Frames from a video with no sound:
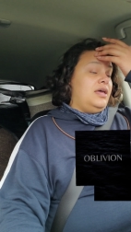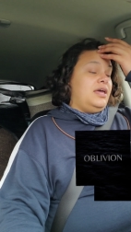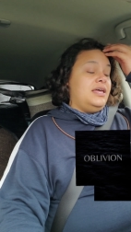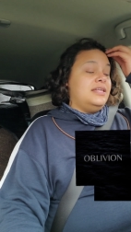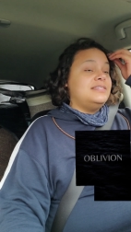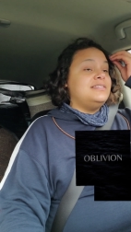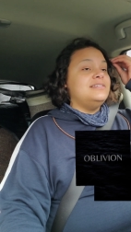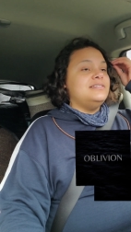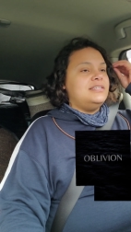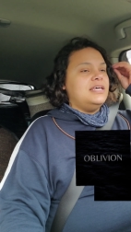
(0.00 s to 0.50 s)

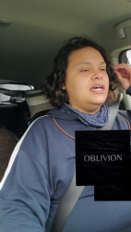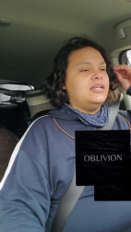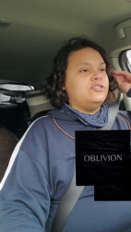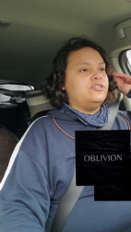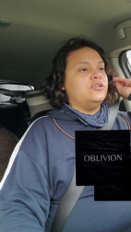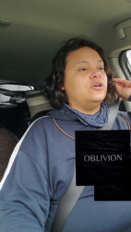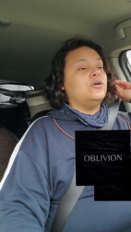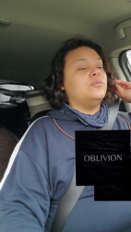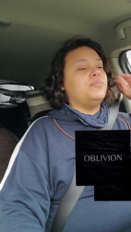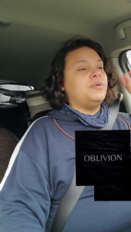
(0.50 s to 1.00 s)
It's
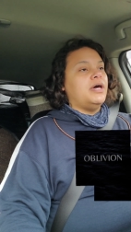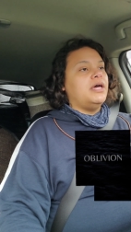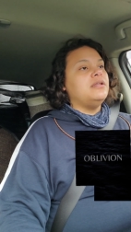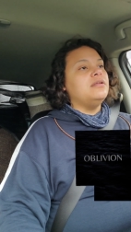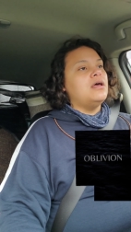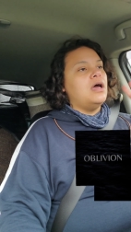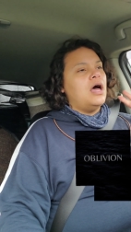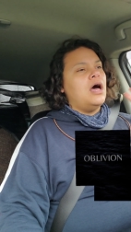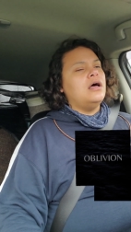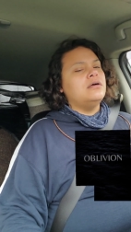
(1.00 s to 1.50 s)
intentional, but
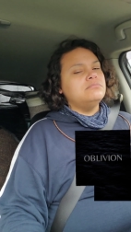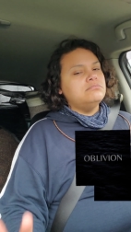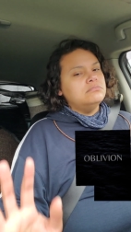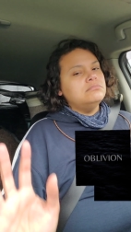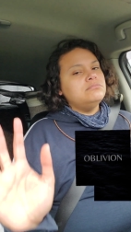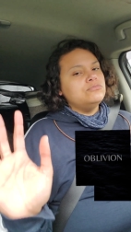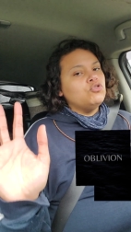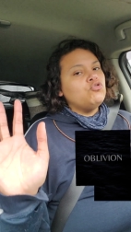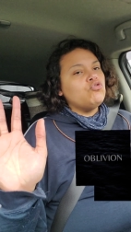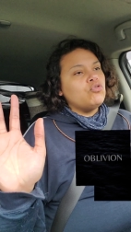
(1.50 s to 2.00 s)

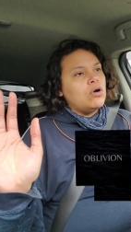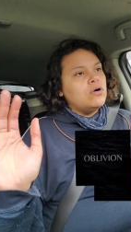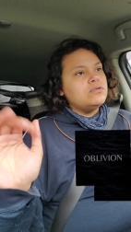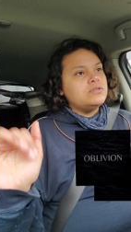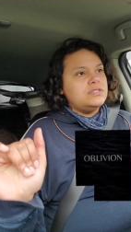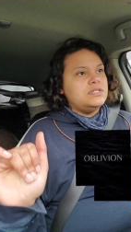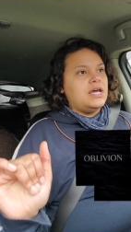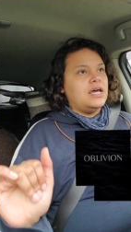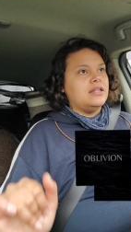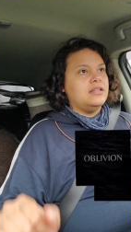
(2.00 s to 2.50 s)

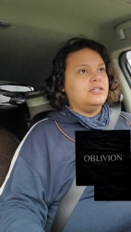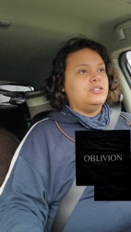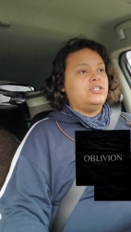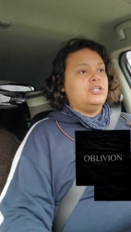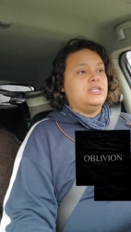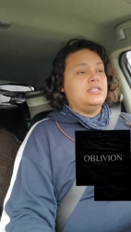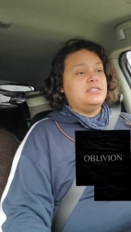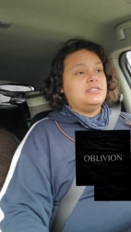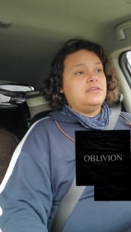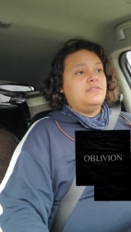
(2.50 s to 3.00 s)
gross
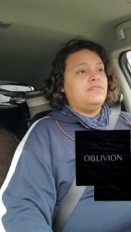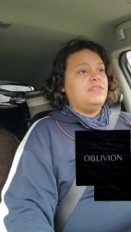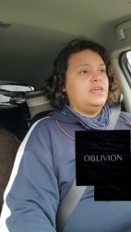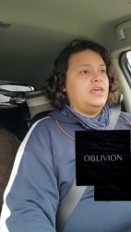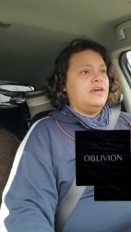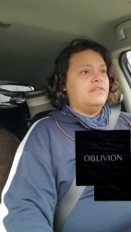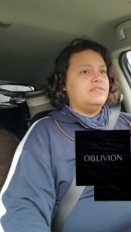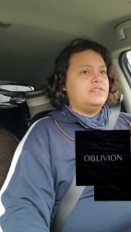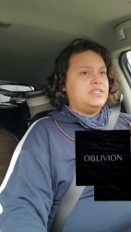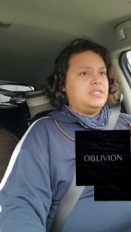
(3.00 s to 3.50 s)
negligence of the
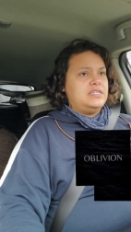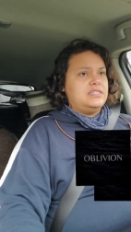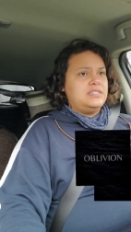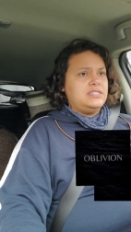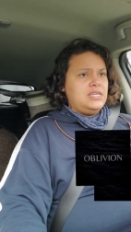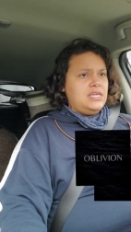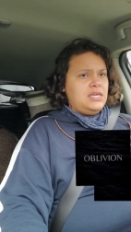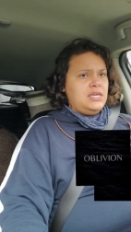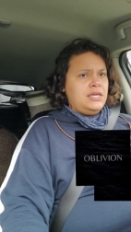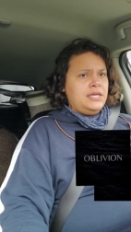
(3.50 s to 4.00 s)

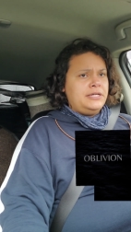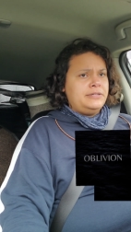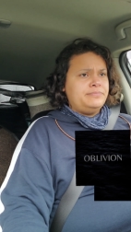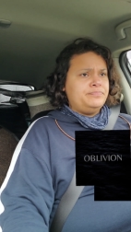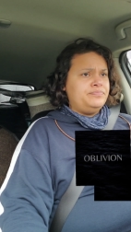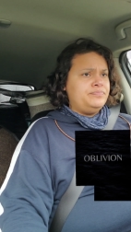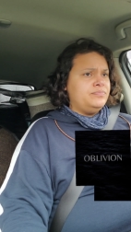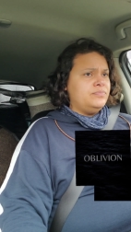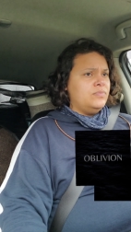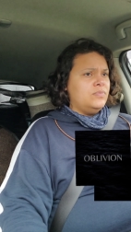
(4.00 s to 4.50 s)
FCC
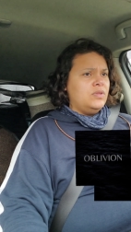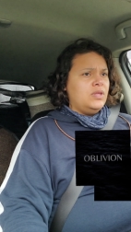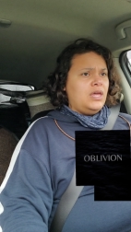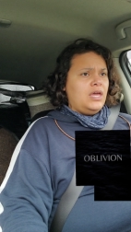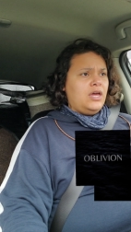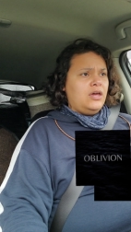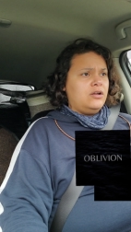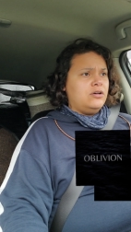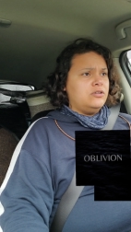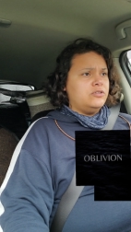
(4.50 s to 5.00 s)

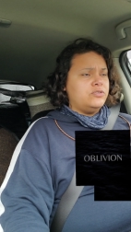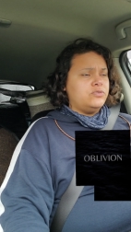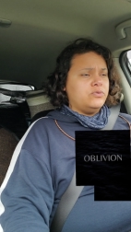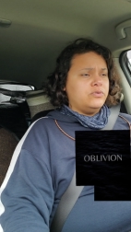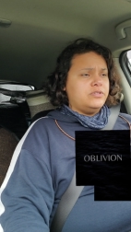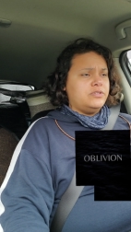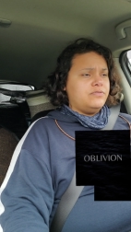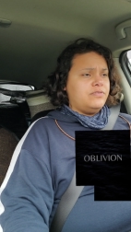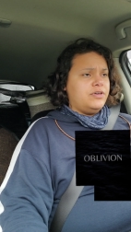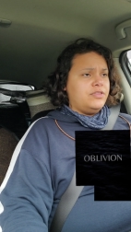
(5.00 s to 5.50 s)
and all
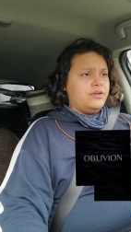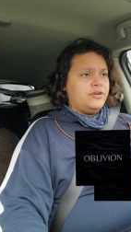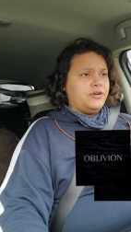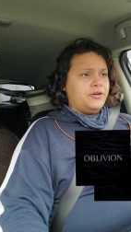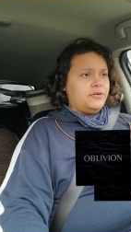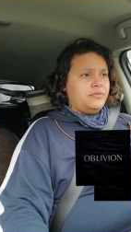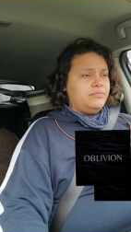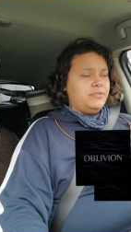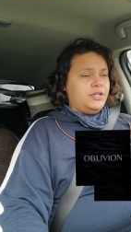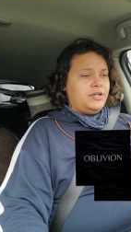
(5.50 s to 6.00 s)
sorts of
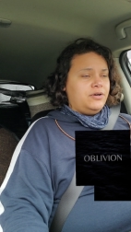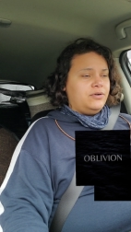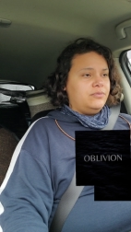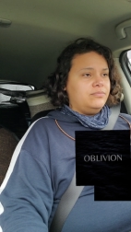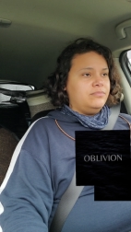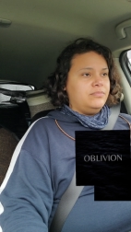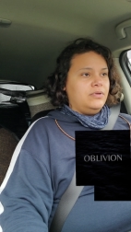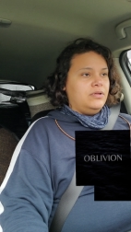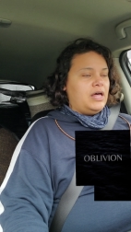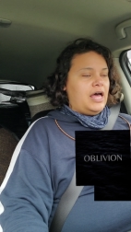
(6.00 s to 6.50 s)
other, you
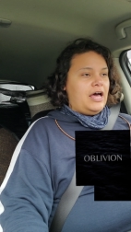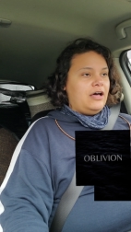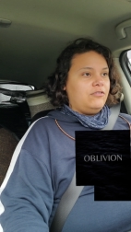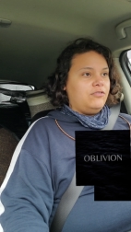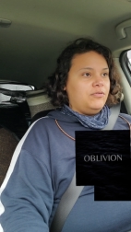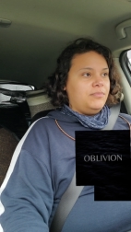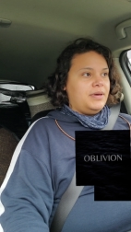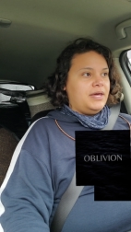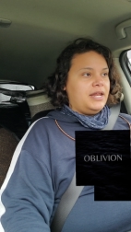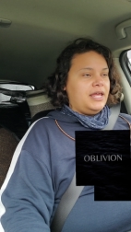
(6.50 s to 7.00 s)
know,
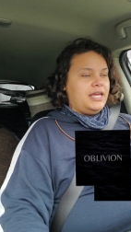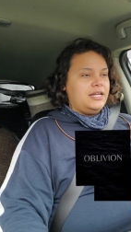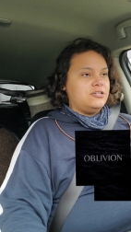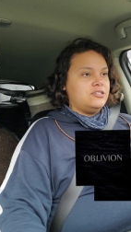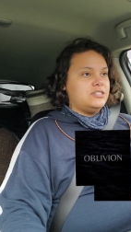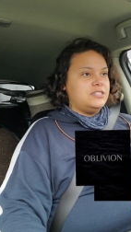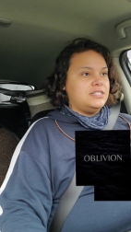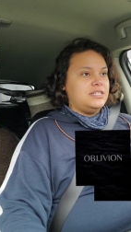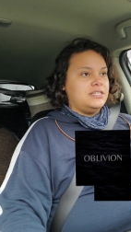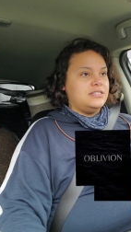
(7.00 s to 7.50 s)
alphabet
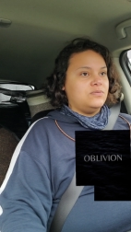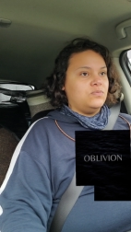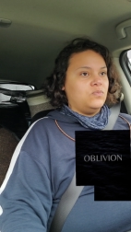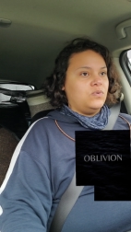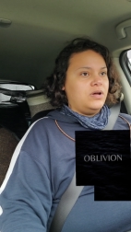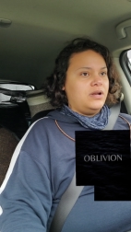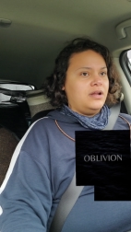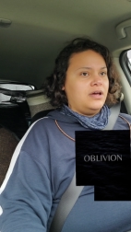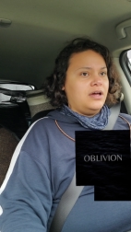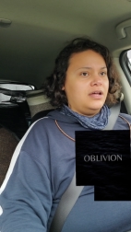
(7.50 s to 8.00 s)
agencies and
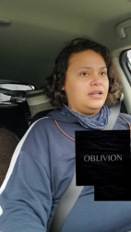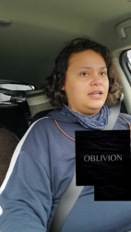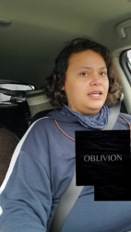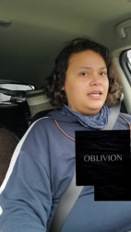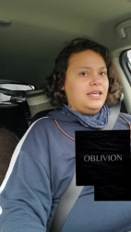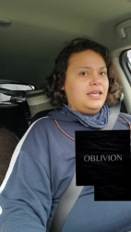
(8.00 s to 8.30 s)
whatnot.